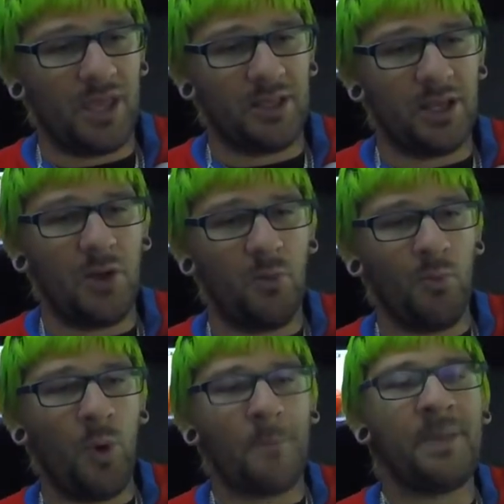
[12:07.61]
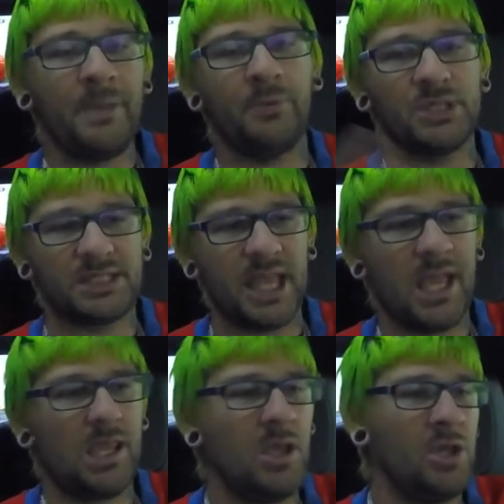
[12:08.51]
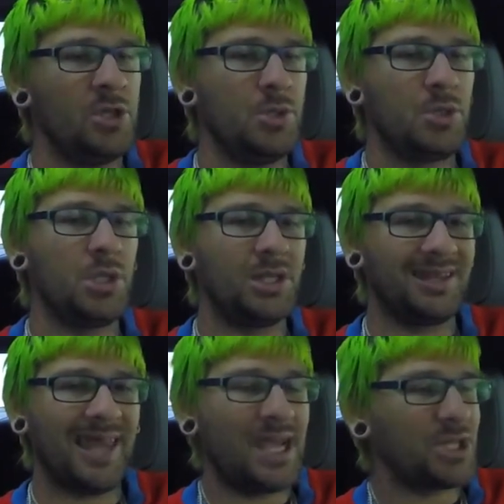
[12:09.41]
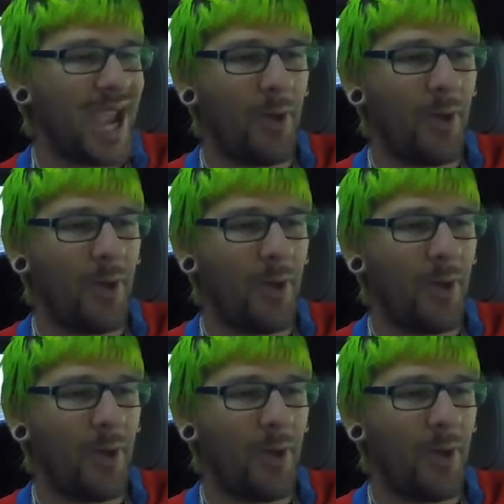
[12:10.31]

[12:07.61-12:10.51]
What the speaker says: you know, what people say, you shouldn't lash